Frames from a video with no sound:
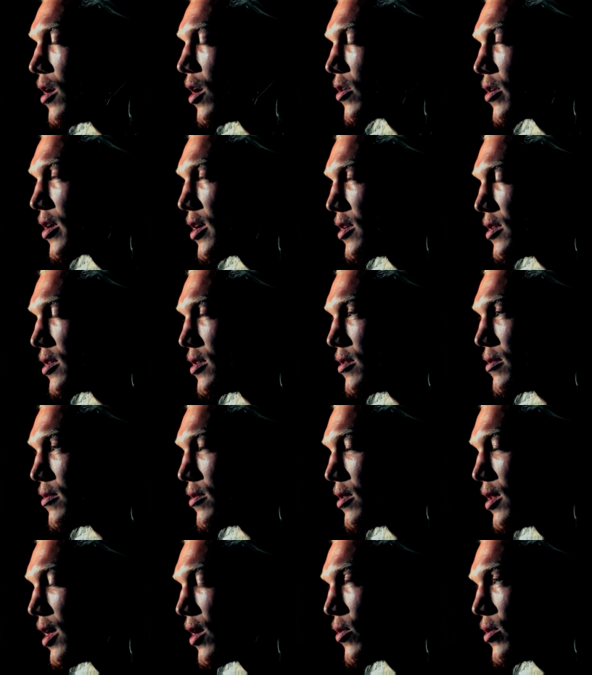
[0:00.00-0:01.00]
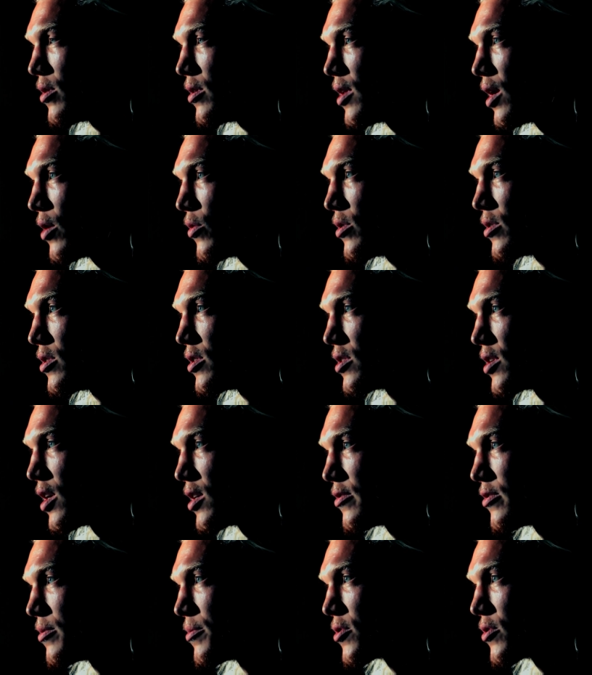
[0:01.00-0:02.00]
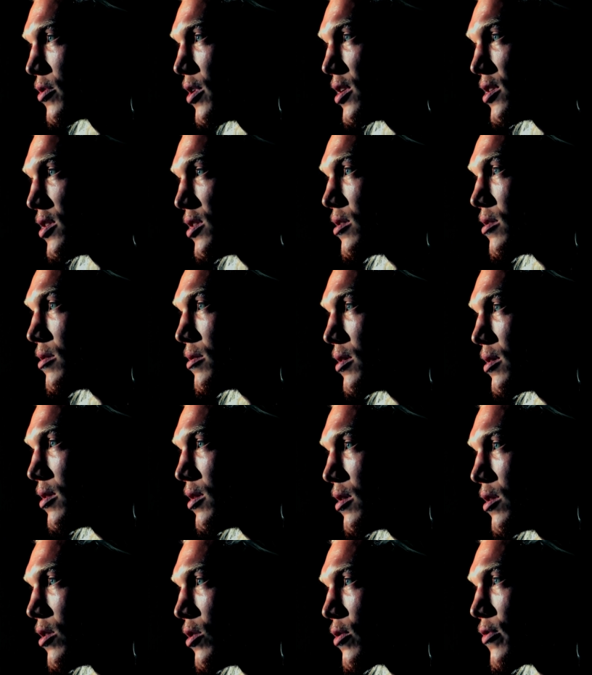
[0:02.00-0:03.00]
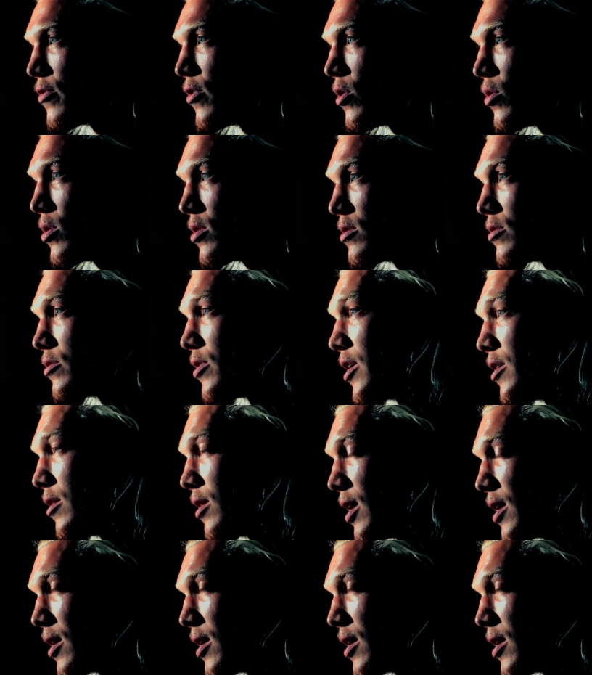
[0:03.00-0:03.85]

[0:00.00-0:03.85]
okay, now we start from scratch and look forward, try to